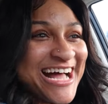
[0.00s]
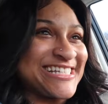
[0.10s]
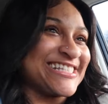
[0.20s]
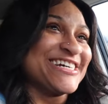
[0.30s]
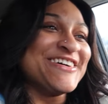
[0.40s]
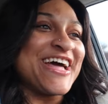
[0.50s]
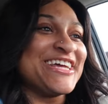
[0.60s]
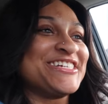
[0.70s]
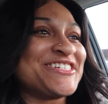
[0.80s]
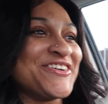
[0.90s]
I still
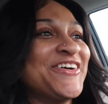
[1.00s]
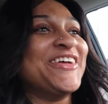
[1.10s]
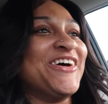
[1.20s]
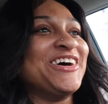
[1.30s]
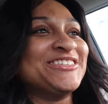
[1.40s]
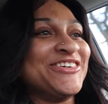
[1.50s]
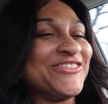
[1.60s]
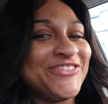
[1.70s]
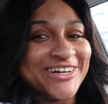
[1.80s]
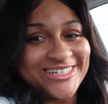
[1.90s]
ain't show y'all the
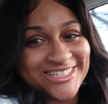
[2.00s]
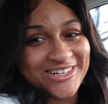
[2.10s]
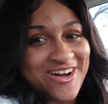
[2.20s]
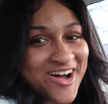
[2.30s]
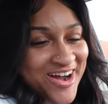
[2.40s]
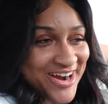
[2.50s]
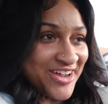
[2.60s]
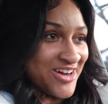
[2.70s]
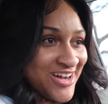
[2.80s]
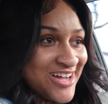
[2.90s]
first car,
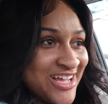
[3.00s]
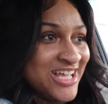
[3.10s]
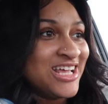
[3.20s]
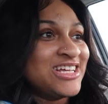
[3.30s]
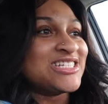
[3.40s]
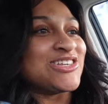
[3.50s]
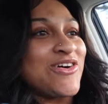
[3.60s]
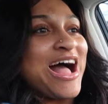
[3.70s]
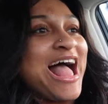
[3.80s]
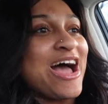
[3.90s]
y'all. So
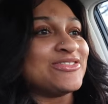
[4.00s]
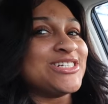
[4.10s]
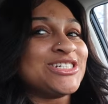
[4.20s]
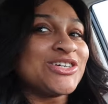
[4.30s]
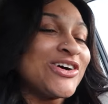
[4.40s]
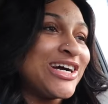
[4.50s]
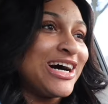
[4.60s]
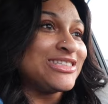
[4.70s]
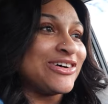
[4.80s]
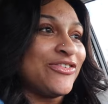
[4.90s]
I have to show
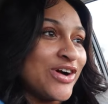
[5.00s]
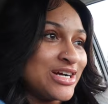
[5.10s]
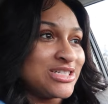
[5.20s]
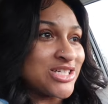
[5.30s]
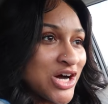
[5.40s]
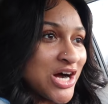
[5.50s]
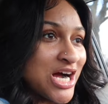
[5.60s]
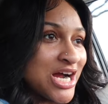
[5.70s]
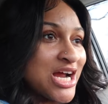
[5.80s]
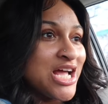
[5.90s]
y'all the first
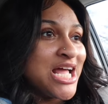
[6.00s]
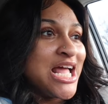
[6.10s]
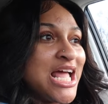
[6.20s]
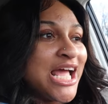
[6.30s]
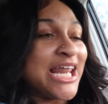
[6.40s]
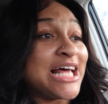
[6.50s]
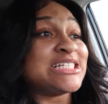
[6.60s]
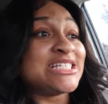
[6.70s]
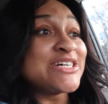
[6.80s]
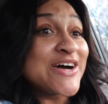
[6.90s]
car, and I
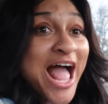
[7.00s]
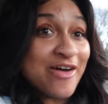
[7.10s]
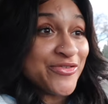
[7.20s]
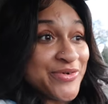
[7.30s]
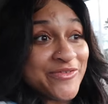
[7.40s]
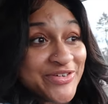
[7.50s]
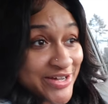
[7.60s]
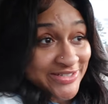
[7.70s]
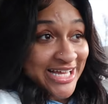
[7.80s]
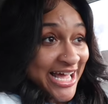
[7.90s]
still haven't
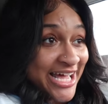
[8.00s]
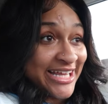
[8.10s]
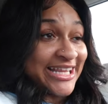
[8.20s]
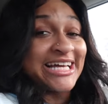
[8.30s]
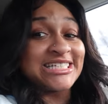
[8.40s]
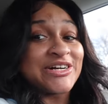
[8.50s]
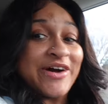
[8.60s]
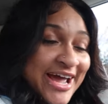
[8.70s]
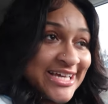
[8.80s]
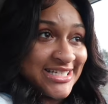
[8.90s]
revealed that. That's the
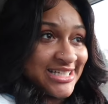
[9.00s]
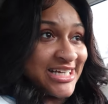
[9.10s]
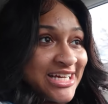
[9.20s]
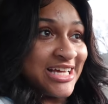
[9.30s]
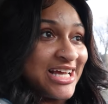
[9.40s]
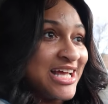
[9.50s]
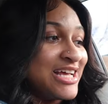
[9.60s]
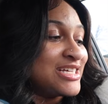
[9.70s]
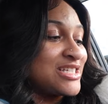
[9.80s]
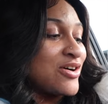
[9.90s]
crazy thing.
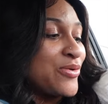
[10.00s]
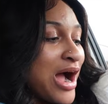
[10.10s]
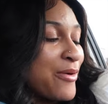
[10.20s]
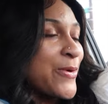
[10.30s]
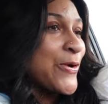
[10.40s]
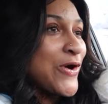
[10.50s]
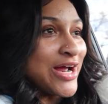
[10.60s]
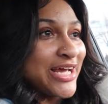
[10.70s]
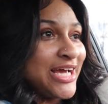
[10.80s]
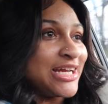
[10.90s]
So I
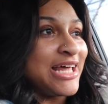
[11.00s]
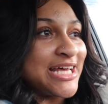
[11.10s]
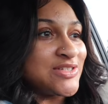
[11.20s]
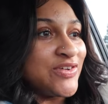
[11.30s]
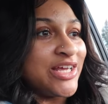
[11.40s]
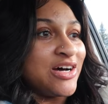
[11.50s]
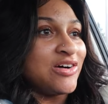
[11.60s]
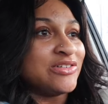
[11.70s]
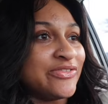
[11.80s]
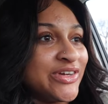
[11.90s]
recorded in the last
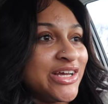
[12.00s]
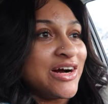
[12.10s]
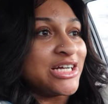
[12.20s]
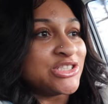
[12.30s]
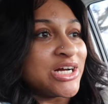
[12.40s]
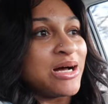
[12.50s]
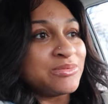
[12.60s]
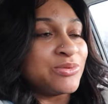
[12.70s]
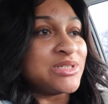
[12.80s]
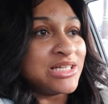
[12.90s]
video. The video I
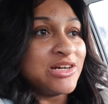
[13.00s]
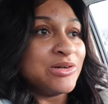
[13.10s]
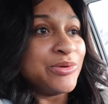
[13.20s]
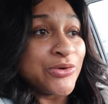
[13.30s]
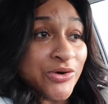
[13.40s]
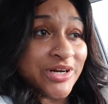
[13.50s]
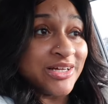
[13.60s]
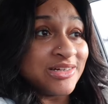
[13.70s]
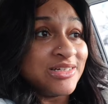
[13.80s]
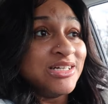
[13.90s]
dropped was literally recorded